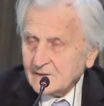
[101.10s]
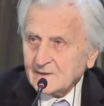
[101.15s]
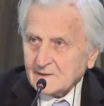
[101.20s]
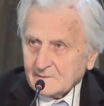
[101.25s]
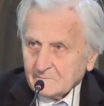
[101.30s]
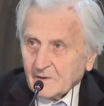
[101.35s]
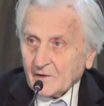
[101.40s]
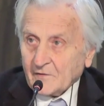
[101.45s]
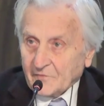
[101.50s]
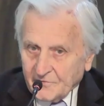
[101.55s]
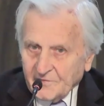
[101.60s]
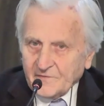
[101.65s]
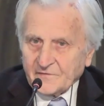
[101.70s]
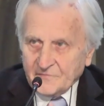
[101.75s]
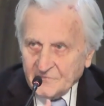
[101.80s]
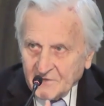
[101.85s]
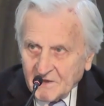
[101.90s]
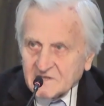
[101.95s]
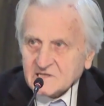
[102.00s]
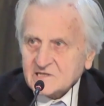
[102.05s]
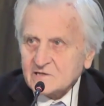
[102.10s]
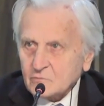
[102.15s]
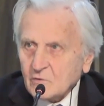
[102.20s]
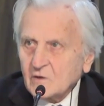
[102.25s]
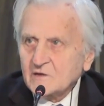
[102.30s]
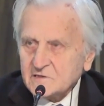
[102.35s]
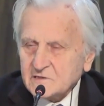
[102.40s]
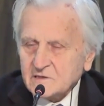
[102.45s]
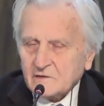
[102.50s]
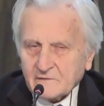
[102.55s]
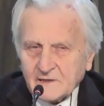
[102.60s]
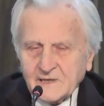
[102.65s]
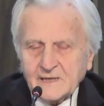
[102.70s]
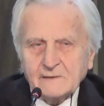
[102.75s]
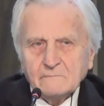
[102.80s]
but this was really